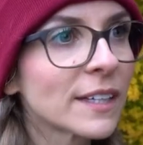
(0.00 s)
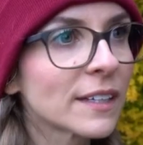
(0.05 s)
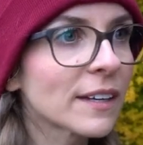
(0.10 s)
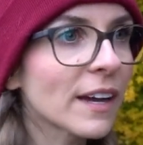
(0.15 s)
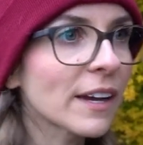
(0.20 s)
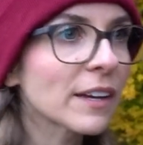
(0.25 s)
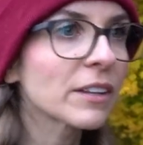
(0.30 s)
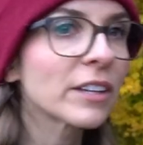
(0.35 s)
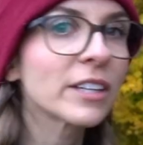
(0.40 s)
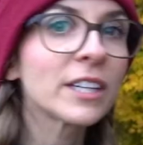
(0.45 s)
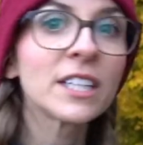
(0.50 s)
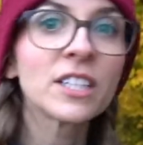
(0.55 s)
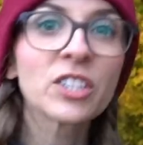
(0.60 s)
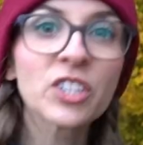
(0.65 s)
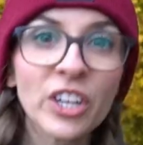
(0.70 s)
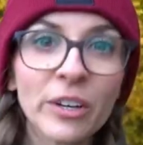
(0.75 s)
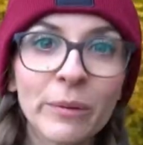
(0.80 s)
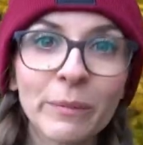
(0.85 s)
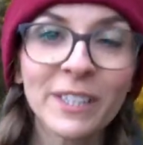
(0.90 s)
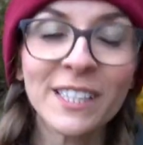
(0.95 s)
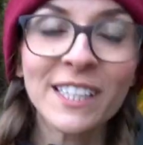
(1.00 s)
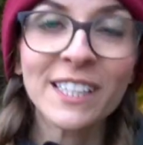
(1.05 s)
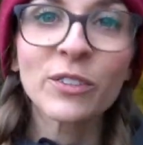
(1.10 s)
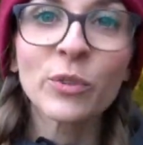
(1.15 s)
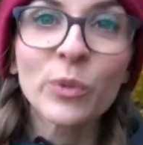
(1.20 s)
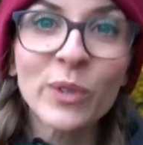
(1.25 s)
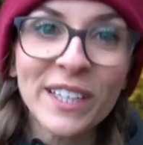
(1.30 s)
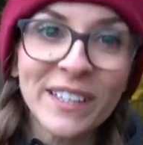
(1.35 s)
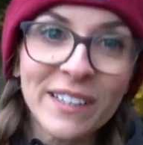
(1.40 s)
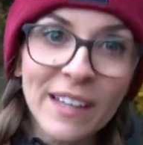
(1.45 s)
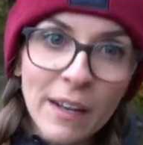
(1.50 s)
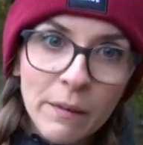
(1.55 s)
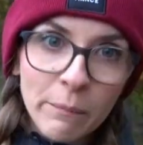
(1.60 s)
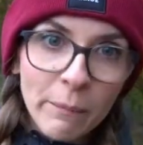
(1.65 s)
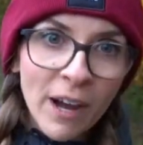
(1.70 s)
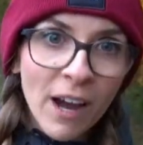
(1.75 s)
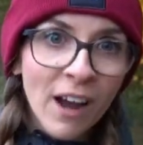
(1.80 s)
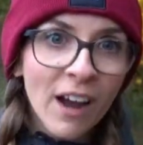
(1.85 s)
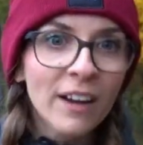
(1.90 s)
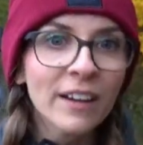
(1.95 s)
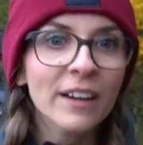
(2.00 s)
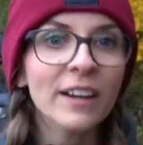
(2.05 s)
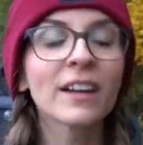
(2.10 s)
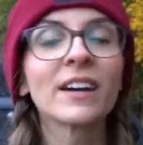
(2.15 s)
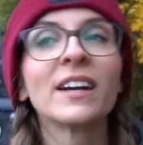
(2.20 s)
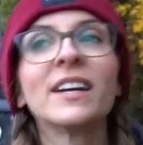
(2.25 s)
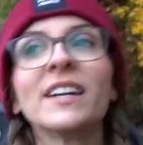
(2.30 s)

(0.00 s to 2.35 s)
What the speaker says: neither in Germany nor in Denmark.